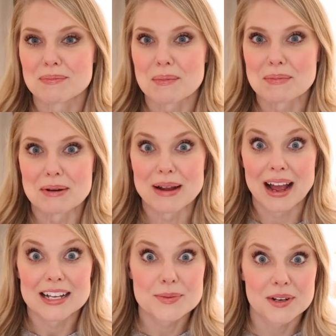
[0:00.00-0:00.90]
But my
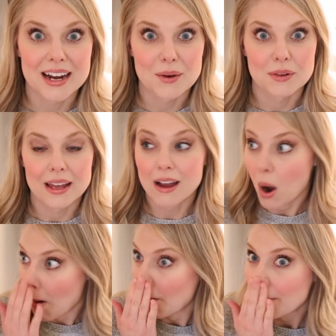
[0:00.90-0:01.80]
husband and I were like,
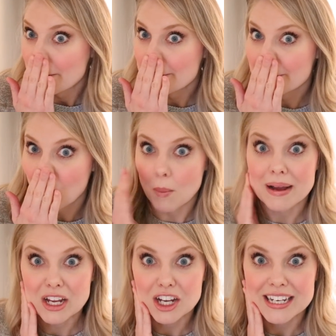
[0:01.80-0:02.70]
oh my
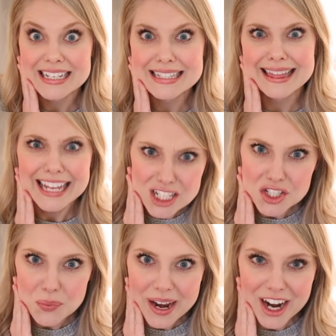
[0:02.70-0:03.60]
goodness, did they
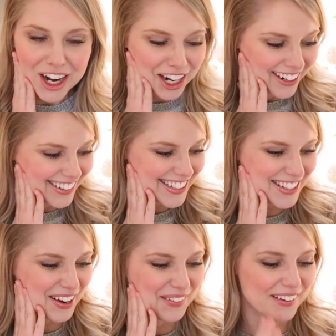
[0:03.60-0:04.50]
just swear?
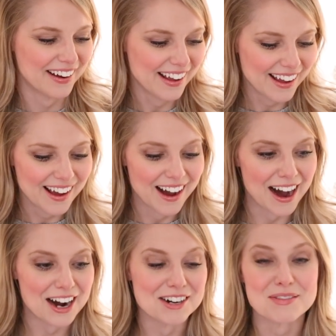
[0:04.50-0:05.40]
So,
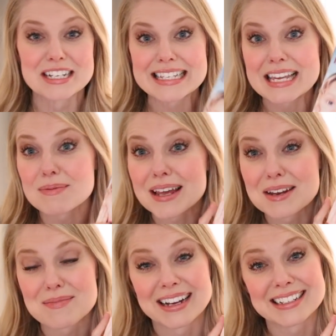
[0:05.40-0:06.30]
just keep that in mind.